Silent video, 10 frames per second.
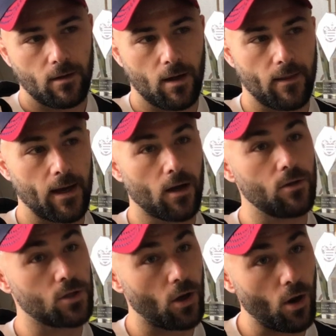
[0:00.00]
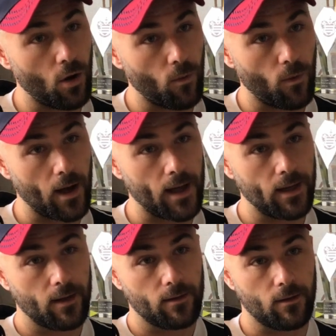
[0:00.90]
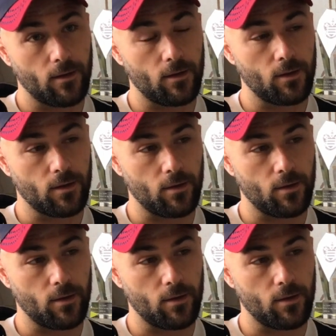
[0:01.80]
and that goes a long way than